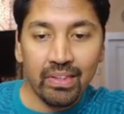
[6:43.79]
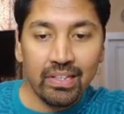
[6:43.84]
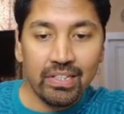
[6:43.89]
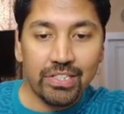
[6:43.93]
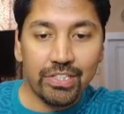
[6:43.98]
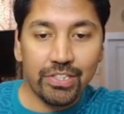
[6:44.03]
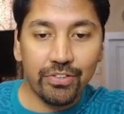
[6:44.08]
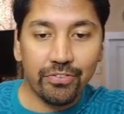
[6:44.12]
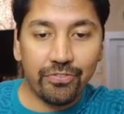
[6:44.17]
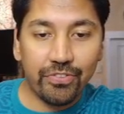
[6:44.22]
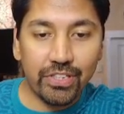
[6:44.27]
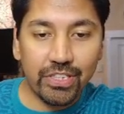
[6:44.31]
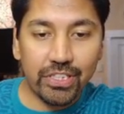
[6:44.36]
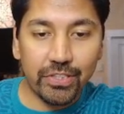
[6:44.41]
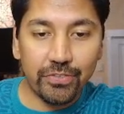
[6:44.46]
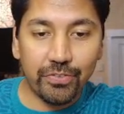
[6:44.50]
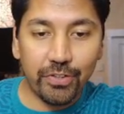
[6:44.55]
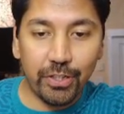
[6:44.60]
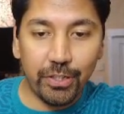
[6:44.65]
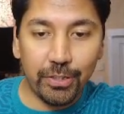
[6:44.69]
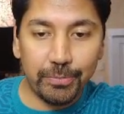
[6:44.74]
So first
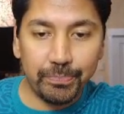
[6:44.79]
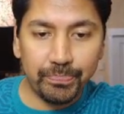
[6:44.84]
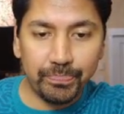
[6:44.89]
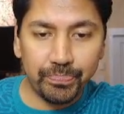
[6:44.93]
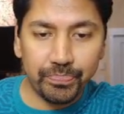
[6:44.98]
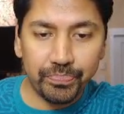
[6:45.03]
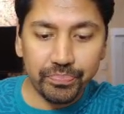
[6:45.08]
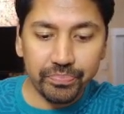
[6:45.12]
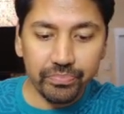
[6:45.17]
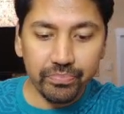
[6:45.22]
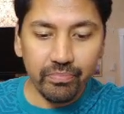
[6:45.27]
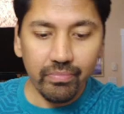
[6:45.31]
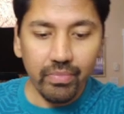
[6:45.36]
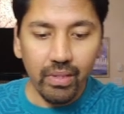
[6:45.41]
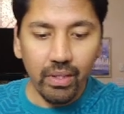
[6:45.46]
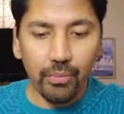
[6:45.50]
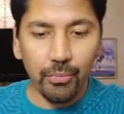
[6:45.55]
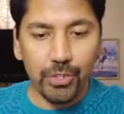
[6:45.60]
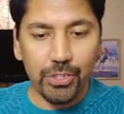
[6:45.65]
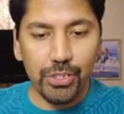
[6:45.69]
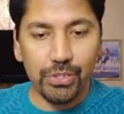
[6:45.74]
of all,
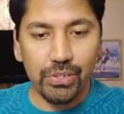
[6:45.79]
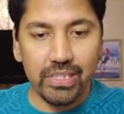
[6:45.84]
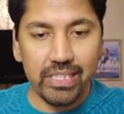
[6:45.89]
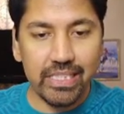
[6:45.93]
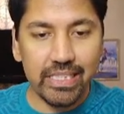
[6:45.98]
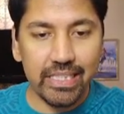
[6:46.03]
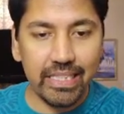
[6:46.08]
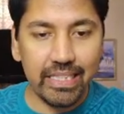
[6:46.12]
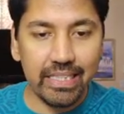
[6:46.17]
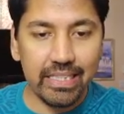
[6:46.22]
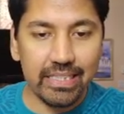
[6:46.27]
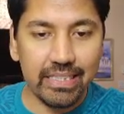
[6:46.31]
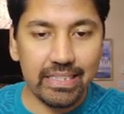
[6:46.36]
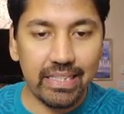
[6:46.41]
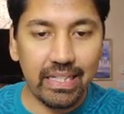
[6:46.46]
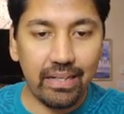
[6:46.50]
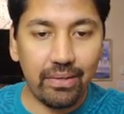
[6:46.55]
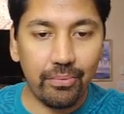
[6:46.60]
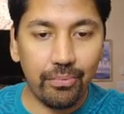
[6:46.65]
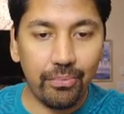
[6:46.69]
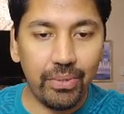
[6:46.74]
what you'll see is
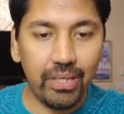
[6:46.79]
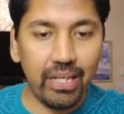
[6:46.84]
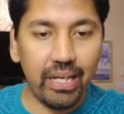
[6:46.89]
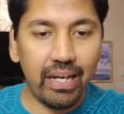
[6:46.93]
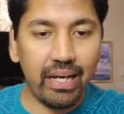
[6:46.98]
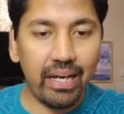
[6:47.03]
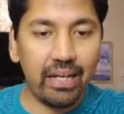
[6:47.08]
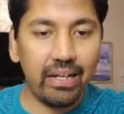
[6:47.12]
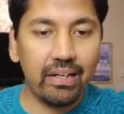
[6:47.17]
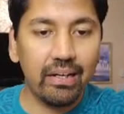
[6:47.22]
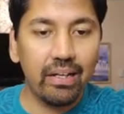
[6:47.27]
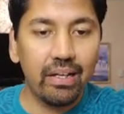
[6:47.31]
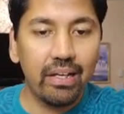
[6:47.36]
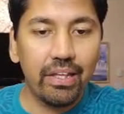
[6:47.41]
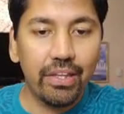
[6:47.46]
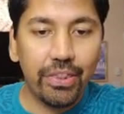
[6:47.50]
that we had